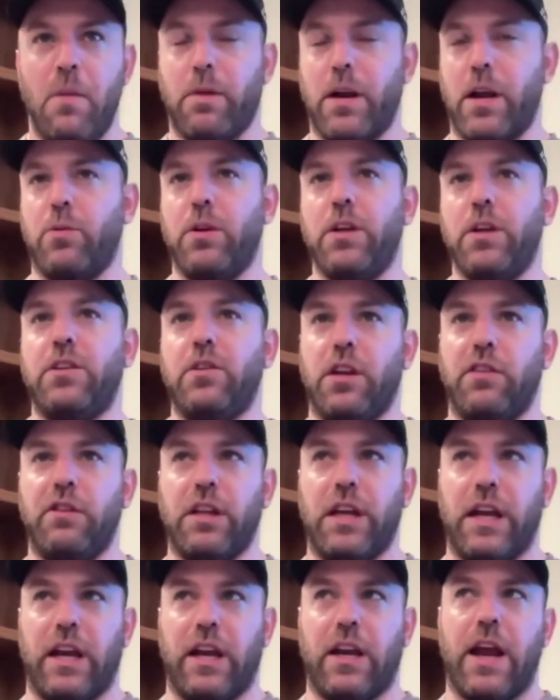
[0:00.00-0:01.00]
but I really don't
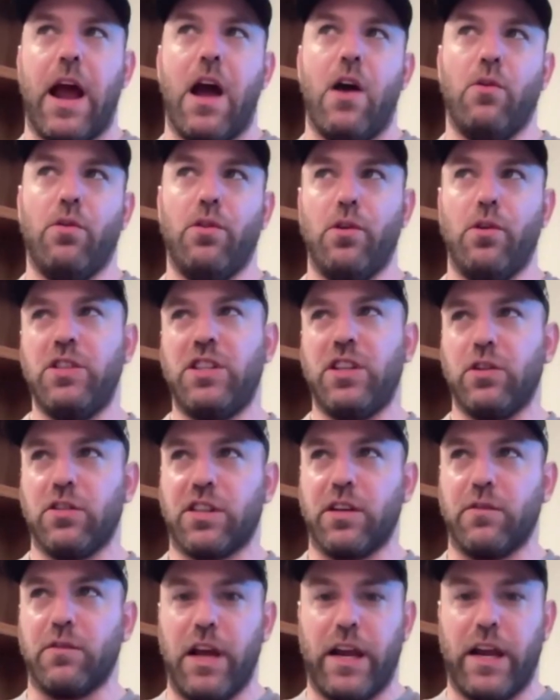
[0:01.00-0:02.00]
even like count those
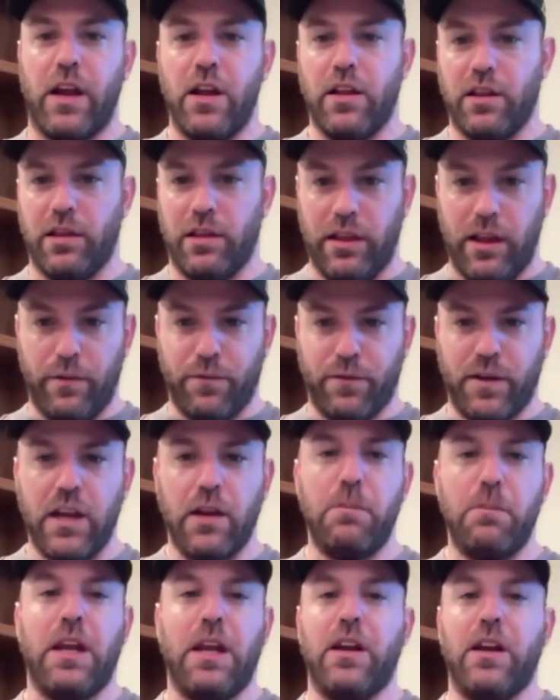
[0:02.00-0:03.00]
years of like
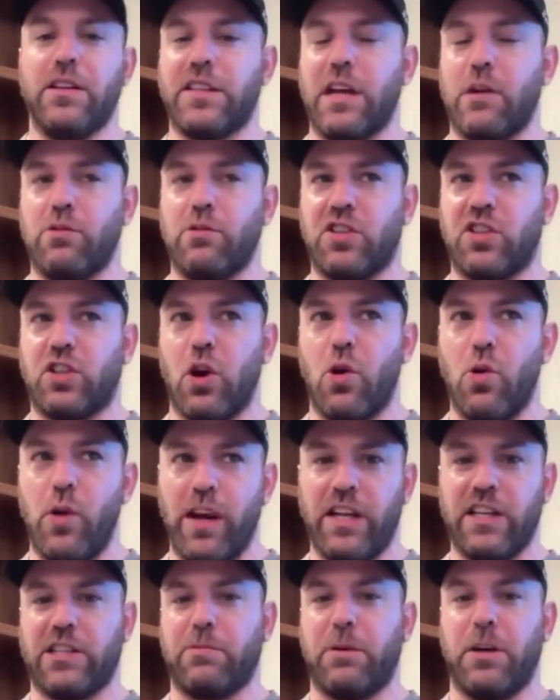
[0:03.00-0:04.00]
lifting because I was so
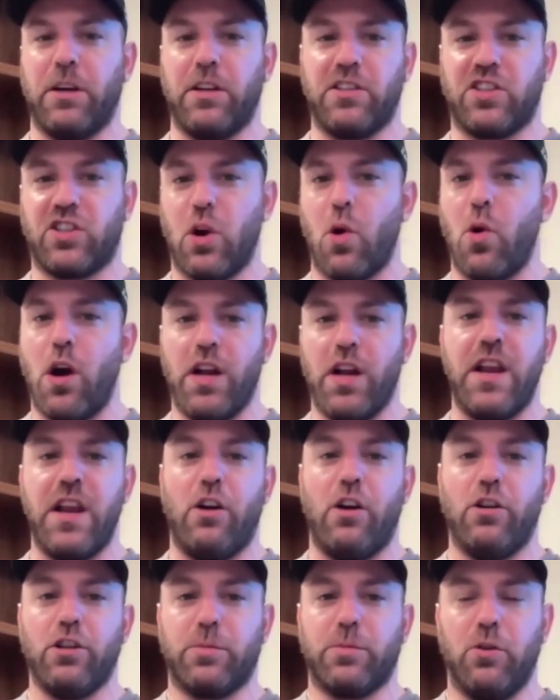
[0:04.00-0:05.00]
inexperienced, so
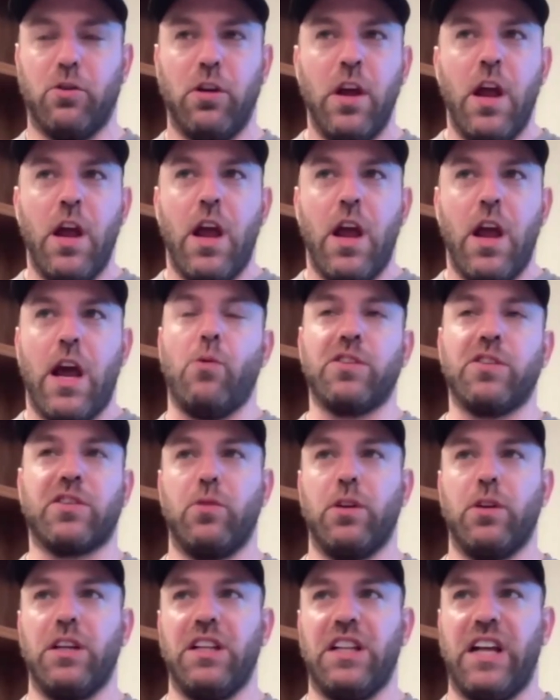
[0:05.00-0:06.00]
unknowledgeable. And I
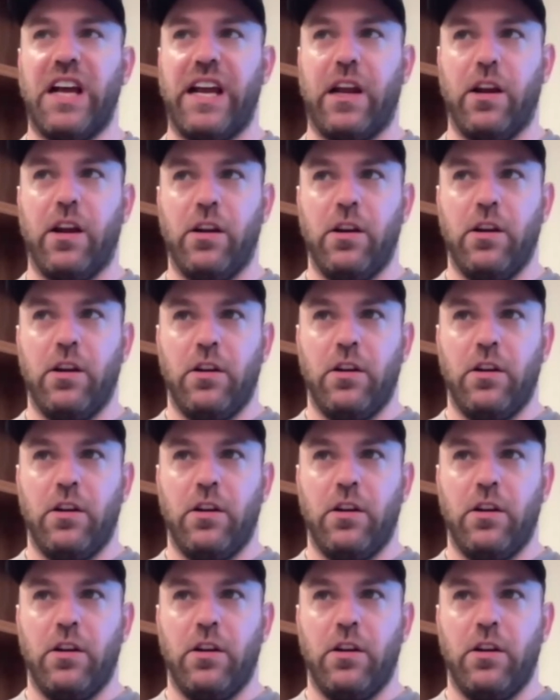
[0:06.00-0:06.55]
wasn't really like